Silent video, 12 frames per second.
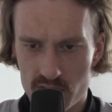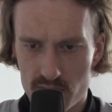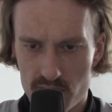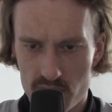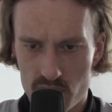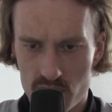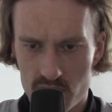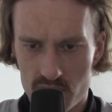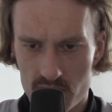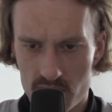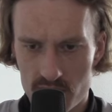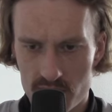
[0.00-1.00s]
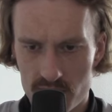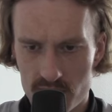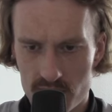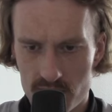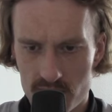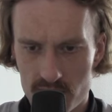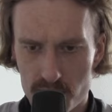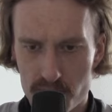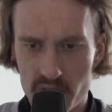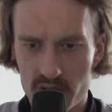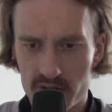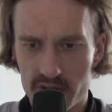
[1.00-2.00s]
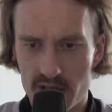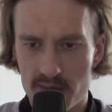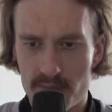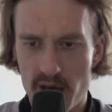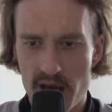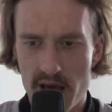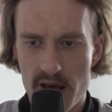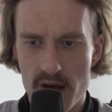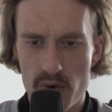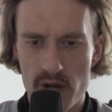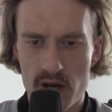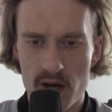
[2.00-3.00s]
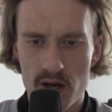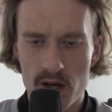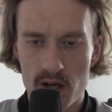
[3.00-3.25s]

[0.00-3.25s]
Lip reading: more built up area.